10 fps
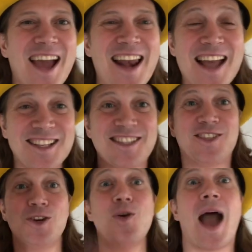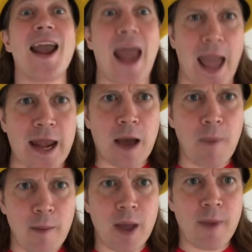let's do an
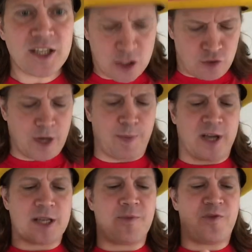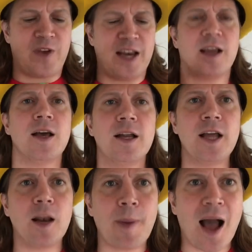Edamame magic trick because I'm feeling a
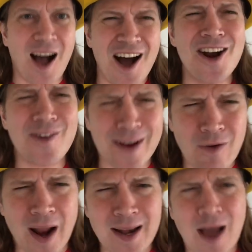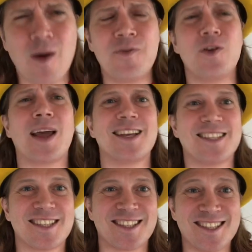little bit hungry right now. I feel like a
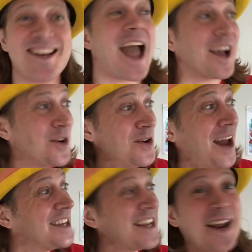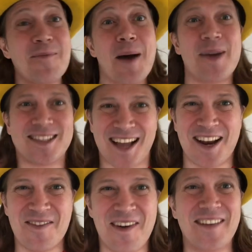snack. Who likes Edamames?
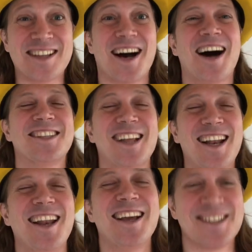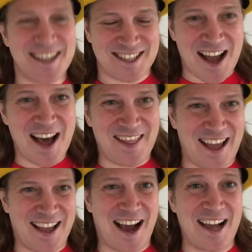Edamames are delicious, aren't
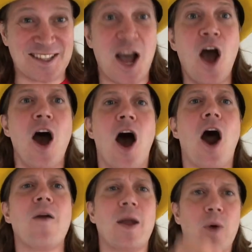they, guys? All right,